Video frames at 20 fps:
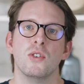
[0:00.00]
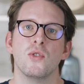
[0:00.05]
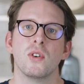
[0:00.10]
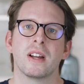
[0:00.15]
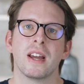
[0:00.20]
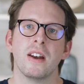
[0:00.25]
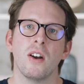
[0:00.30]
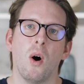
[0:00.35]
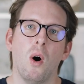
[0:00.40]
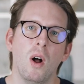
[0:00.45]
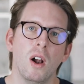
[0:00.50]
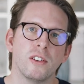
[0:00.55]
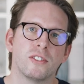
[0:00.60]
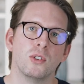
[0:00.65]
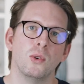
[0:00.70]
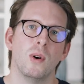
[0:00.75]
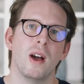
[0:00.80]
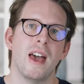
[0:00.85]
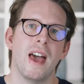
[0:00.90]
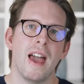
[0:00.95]
you can
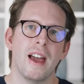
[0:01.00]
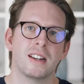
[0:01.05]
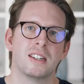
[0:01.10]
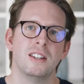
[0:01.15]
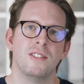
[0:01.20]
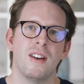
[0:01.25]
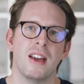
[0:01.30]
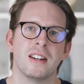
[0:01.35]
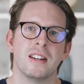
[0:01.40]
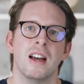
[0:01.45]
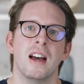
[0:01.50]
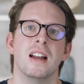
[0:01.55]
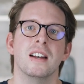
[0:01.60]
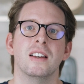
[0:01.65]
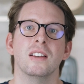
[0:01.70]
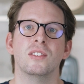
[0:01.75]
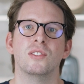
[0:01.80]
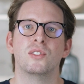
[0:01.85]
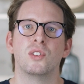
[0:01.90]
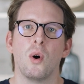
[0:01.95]
also activate
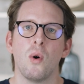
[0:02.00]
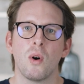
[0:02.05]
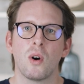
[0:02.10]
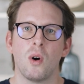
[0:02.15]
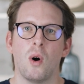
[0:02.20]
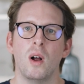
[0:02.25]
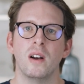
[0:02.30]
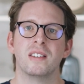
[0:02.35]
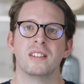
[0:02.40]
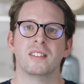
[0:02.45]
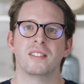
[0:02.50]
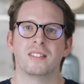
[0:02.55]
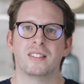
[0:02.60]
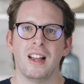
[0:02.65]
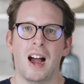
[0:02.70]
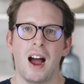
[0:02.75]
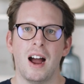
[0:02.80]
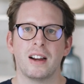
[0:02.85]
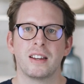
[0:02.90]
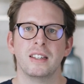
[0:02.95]
the so-called
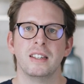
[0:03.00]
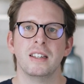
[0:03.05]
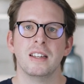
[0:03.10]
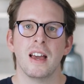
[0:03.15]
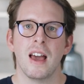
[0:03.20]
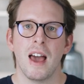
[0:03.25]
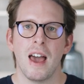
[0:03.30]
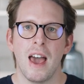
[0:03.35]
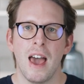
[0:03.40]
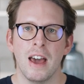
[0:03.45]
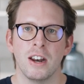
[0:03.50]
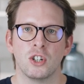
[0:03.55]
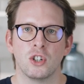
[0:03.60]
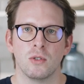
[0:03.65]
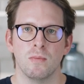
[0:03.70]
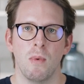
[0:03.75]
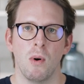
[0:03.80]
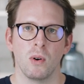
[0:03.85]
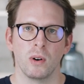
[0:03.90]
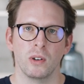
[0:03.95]
Starkey
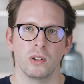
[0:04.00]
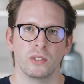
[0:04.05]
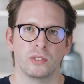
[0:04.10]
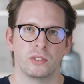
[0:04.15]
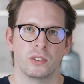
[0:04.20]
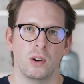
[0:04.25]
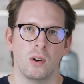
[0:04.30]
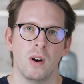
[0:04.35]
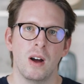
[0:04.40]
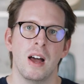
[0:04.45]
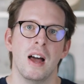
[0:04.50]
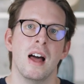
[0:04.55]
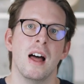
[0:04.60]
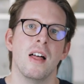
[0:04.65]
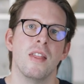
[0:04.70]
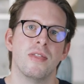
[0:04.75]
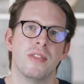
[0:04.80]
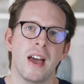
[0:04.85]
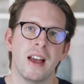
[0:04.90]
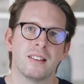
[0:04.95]
Edge modus. So
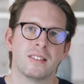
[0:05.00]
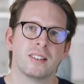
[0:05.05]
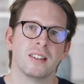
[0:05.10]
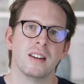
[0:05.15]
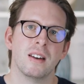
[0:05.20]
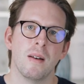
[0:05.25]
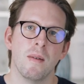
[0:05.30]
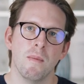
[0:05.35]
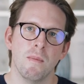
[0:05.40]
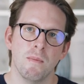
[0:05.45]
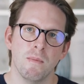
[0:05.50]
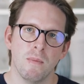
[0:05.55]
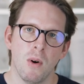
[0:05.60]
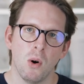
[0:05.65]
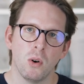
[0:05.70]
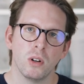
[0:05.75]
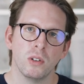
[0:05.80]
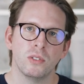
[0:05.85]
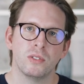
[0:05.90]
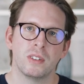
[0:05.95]
that's a
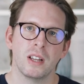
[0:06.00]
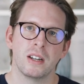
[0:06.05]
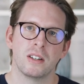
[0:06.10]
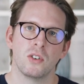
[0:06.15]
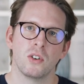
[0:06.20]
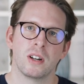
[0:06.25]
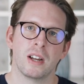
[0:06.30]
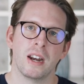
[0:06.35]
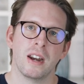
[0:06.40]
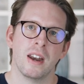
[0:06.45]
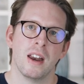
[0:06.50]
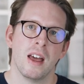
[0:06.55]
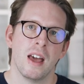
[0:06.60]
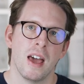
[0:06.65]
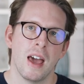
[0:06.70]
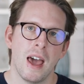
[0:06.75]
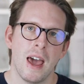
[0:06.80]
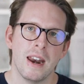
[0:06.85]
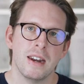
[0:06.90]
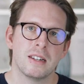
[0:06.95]
modus that you can
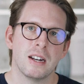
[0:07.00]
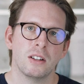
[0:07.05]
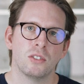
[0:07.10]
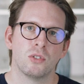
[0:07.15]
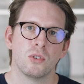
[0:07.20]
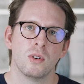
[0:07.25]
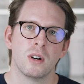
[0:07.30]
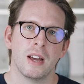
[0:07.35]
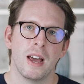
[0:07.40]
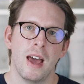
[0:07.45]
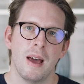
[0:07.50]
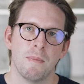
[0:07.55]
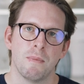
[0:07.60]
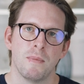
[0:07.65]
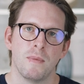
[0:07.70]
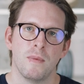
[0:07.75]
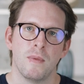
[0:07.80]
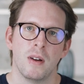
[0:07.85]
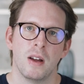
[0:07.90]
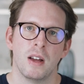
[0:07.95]
enter through the app.
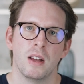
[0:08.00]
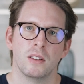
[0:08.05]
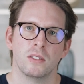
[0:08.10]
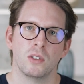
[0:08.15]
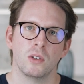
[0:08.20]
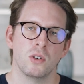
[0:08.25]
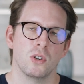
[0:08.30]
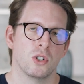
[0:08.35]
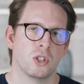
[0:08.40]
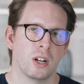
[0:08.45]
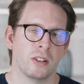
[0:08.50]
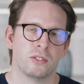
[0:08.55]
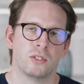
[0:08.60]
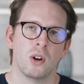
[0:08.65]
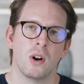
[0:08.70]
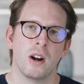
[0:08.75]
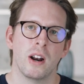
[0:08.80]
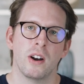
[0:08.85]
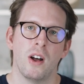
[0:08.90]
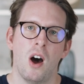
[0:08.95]
So you just
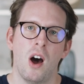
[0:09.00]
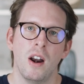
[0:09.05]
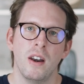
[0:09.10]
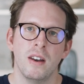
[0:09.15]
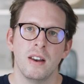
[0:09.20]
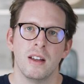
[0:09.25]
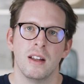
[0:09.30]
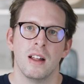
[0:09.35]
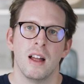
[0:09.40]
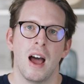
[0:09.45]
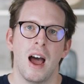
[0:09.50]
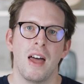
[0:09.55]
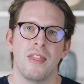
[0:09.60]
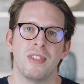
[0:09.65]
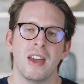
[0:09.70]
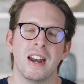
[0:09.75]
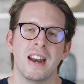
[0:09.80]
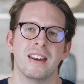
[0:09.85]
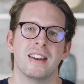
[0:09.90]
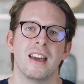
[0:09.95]
turn it on and
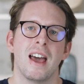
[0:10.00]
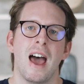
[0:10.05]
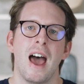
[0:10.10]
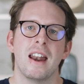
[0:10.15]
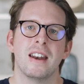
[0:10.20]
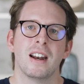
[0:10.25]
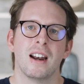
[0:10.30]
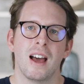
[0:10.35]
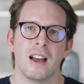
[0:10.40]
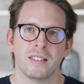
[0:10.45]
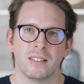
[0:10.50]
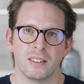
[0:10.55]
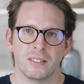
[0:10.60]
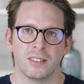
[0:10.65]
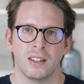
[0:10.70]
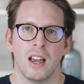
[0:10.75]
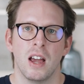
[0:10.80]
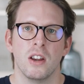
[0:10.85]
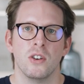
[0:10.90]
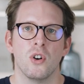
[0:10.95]
then it
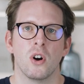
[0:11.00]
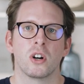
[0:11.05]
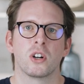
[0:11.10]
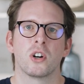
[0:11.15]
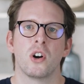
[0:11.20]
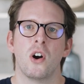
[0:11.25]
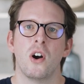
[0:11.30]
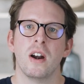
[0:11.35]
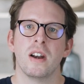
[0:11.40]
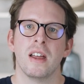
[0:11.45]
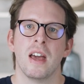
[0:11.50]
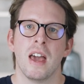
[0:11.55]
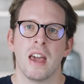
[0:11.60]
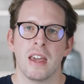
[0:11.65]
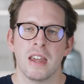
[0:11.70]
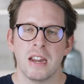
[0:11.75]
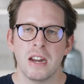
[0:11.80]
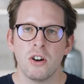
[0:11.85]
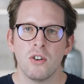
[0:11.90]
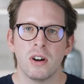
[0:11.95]
analyzes your current
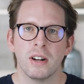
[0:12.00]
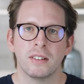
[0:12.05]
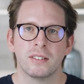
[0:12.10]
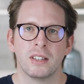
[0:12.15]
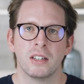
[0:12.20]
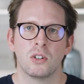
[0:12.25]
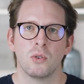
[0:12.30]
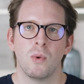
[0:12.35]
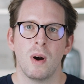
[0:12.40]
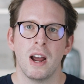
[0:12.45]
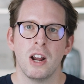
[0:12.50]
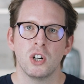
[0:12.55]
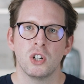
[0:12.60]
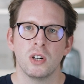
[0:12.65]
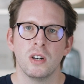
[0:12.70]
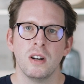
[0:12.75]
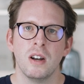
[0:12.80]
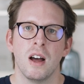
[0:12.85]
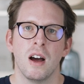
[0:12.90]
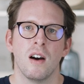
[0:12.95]
hearing
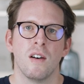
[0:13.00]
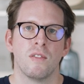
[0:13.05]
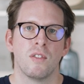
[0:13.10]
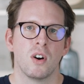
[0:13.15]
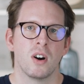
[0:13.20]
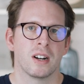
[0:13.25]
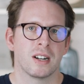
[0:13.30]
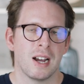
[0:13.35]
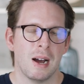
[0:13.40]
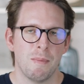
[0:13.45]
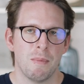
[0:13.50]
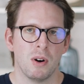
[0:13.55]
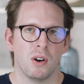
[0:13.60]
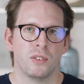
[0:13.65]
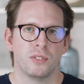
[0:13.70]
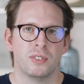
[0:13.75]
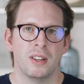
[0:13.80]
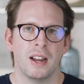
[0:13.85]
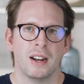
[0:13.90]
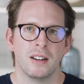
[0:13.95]
situation for a couple of
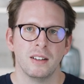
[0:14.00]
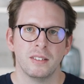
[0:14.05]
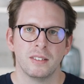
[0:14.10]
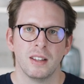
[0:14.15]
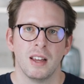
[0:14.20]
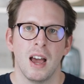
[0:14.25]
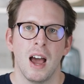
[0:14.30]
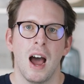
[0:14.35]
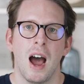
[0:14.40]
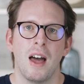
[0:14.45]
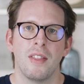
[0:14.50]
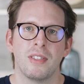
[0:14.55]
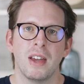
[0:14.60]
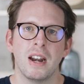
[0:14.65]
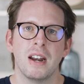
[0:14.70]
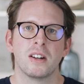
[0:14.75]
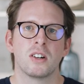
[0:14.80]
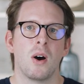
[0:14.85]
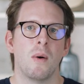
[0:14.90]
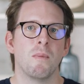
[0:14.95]
seconds and then
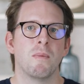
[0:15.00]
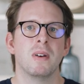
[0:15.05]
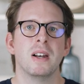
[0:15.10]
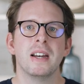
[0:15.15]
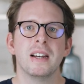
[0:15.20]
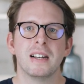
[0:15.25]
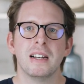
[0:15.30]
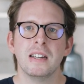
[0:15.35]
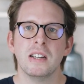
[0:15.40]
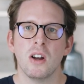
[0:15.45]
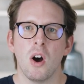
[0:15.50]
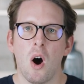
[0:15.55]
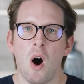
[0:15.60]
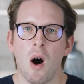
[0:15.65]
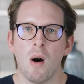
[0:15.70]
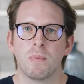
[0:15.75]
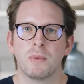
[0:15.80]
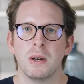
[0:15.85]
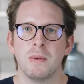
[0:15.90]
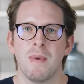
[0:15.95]
it completely
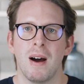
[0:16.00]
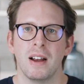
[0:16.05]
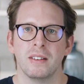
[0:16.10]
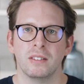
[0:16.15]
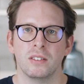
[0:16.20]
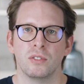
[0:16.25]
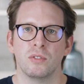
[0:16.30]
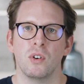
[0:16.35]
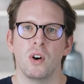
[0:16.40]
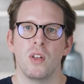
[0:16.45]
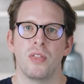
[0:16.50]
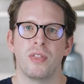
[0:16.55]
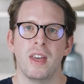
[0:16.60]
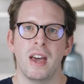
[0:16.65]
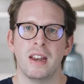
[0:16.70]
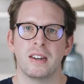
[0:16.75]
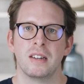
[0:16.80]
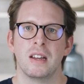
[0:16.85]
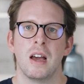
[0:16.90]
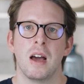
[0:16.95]
optimizes for
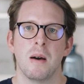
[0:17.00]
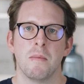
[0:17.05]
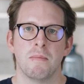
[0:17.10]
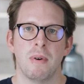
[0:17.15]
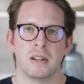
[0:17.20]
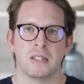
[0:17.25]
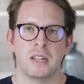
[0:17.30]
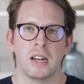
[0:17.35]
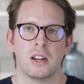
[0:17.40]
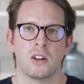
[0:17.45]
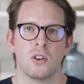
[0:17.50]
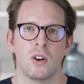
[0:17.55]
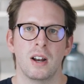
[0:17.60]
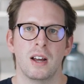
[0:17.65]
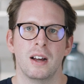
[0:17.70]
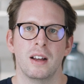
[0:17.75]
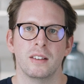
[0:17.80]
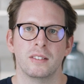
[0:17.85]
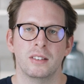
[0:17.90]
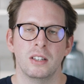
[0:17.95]
that
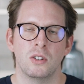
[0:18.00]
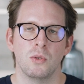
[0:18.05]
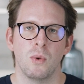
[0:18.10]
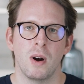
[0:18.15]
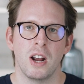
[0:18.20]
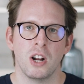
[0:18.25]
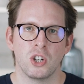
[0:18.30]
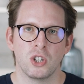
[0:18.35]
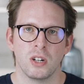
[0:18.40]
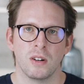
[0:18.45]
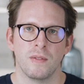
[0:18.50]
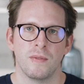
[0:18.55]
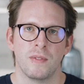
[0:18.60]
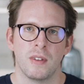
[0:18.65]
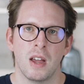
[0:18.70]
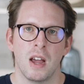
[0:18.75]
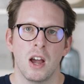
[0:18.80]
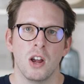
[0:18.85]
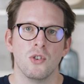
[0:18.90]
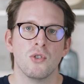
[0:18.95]
particular situation.
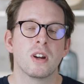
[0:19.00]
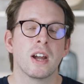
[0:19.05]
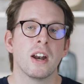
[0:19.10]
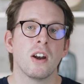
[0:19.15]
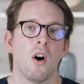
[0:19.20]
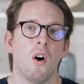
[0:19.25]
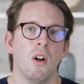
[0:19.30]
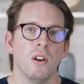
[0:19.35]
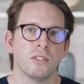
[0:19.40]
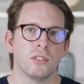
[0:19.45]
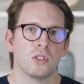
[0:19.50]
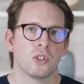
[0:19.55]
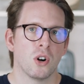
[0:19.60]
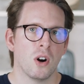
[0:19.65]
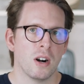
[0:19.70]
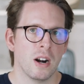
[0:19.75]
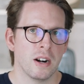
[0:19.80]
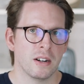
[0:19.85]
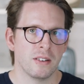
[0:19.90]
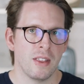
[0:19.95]
You can also
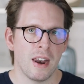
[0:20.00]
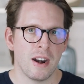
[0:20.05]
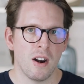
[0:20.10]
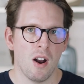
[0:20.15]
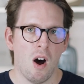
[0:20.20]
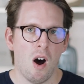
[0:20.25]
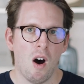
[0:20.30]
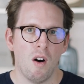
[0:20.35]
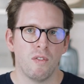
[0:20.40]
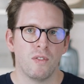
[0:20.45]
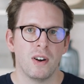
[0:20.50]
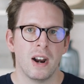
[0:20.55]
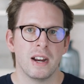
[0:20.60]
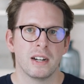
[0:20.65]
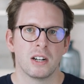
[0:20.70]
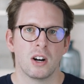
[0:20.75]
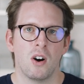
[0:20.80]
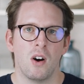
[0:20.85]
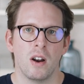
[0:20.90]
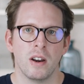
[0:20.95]
turn it then off
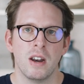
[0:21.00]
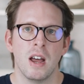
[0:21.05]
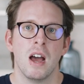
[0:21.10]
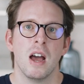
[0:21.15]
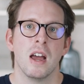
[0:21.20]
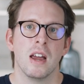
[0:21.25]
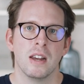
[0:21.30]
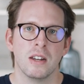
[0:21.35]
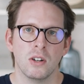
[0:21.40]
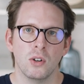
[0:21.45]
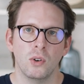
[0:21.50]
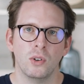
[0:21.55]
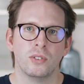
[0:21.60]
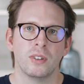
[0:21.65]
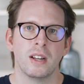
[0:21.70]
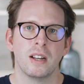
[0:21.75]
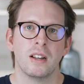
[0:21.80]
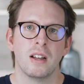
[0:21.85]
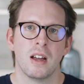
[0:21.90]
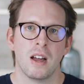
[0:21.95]
later on
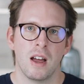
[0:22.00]
using